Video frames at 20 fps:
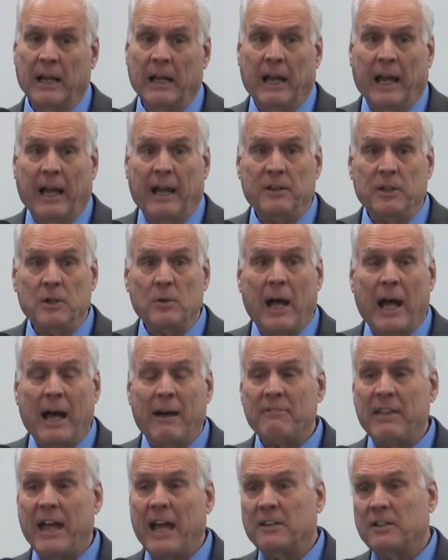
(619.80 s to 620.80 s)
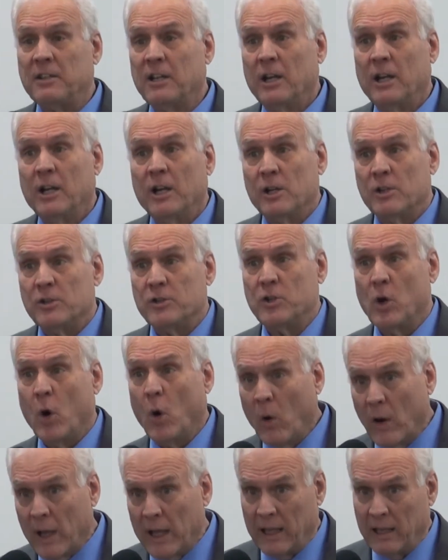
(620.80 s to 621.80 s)
and you have that
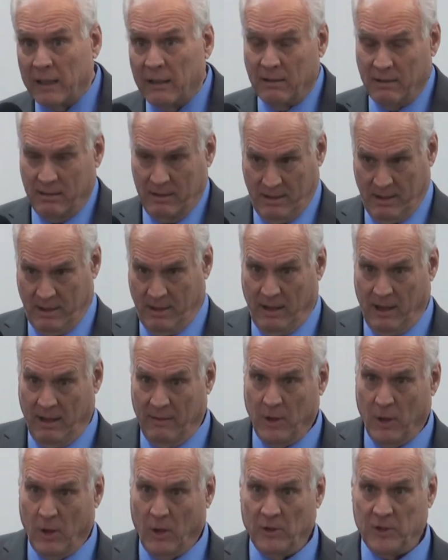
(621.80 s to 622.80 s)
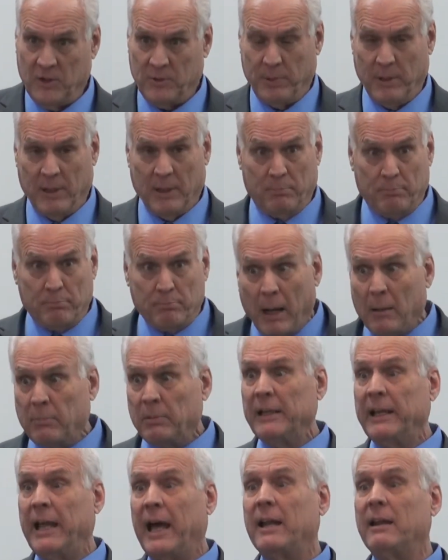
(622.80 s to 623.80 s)
joy of the Holy Spirit
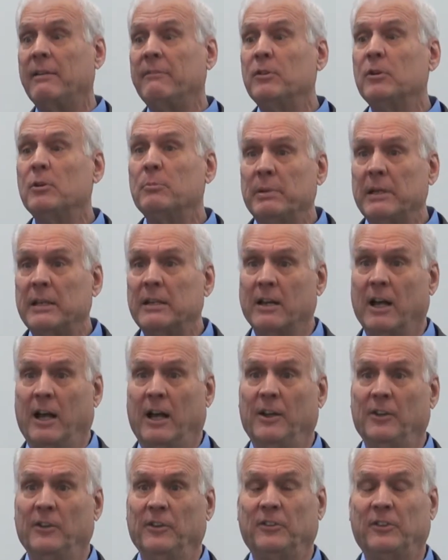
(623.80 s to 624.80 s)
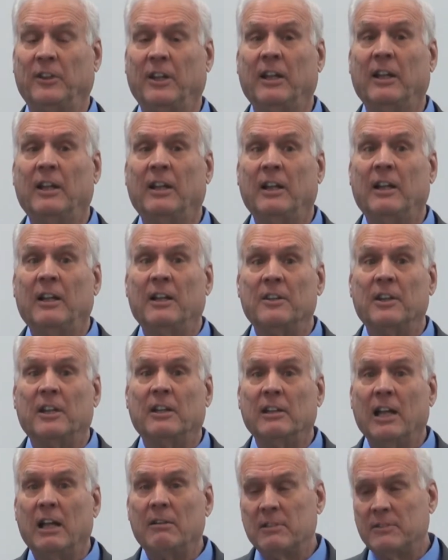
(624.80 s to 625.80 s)
bubbling out of you because the
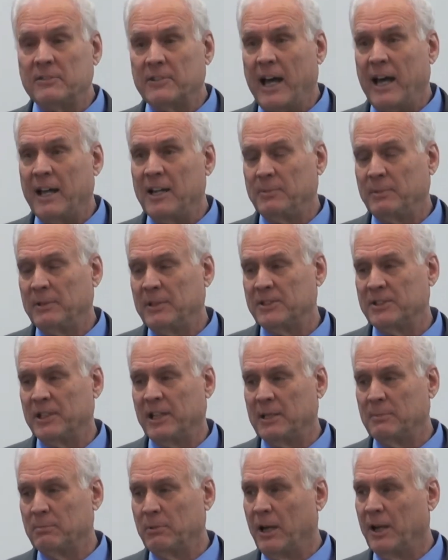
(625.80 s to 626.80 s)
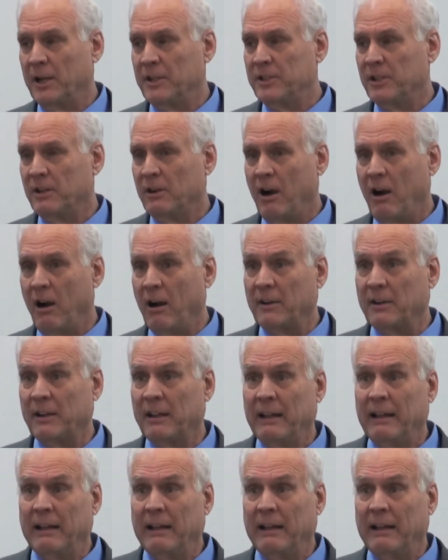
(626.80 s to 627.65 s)
love of God has been shed abroad in your heart.